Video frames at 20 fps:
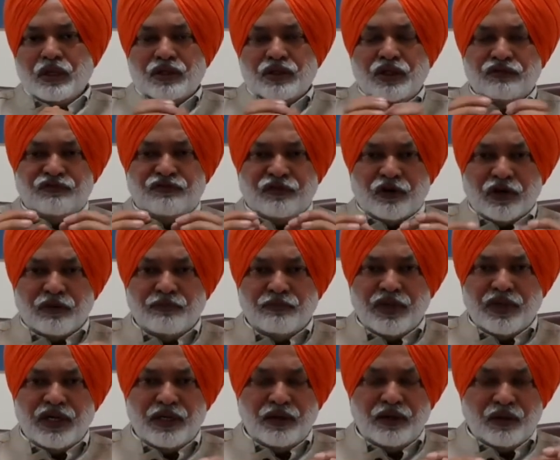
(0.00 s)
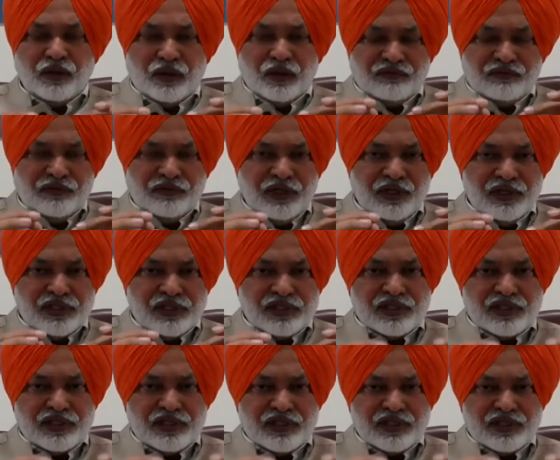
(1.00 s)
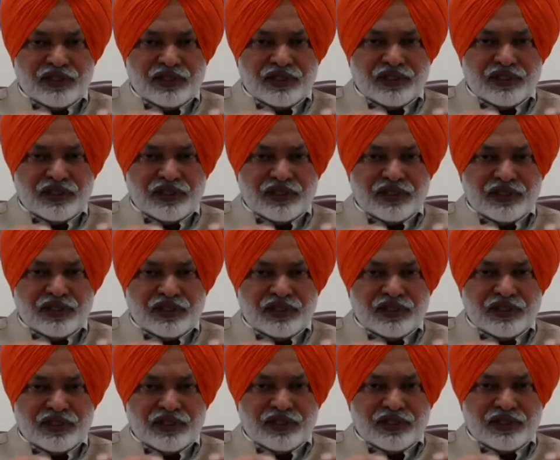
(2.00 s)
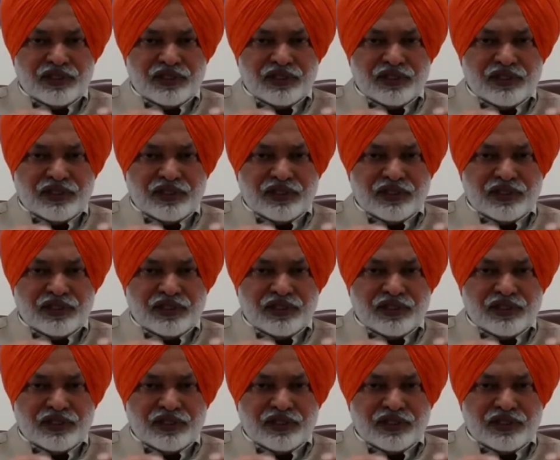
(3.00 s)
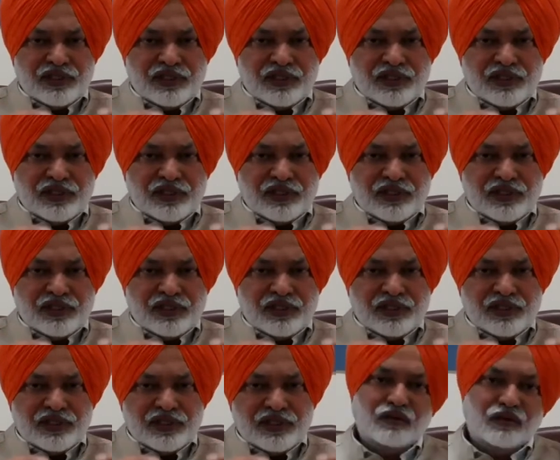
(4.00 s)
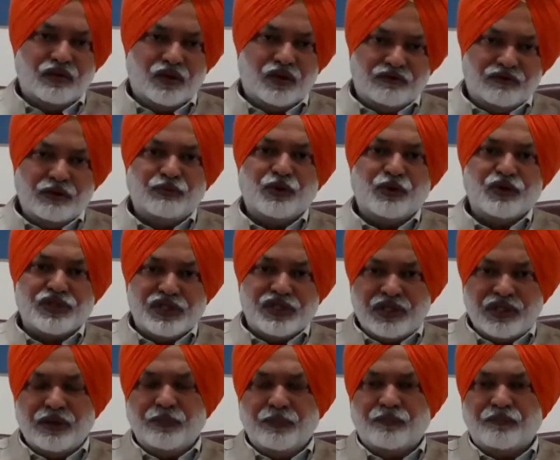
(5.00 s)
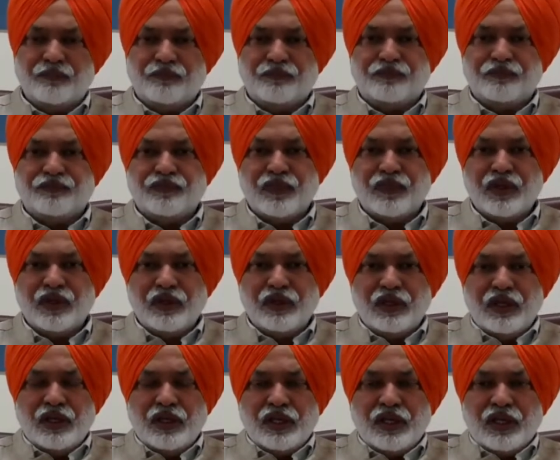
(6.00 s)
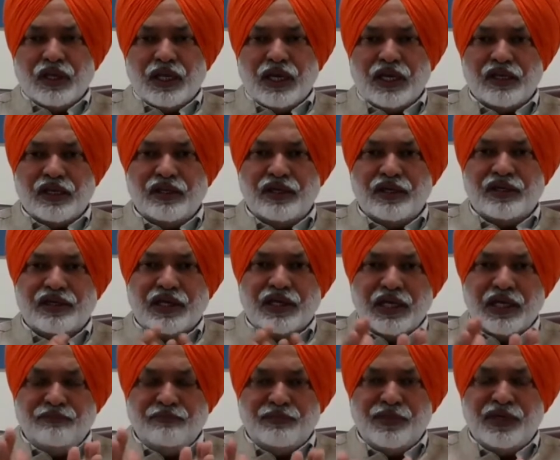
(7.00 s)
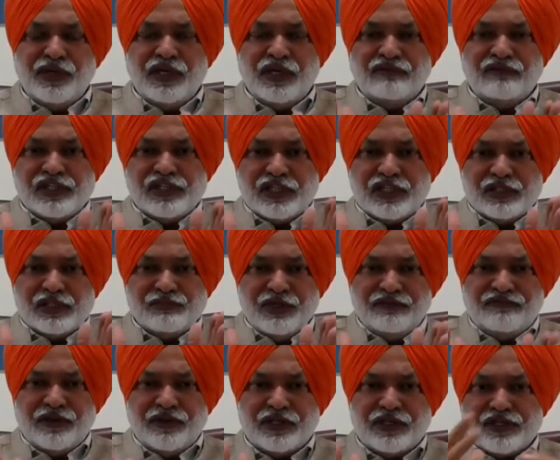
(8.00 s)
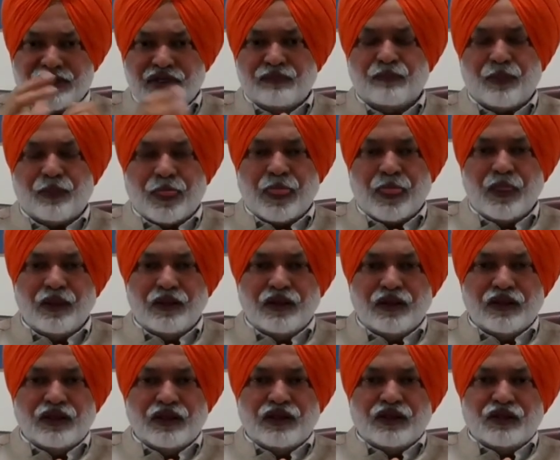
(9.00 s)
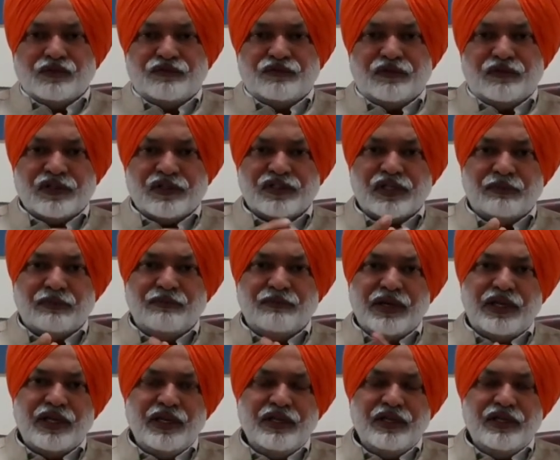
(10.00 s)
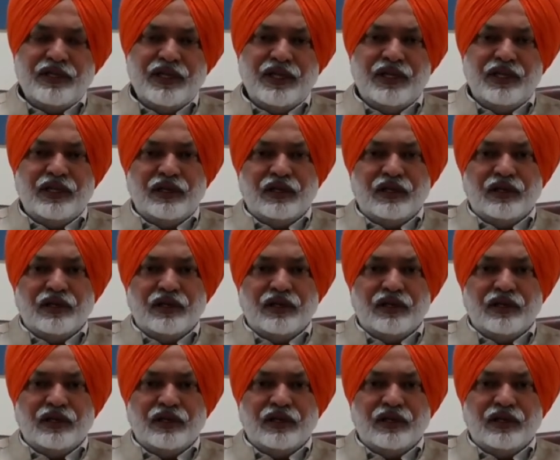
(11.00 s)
The format of the same is provided in form number 7 of the procedure, and the time period which has been fixed for submitting the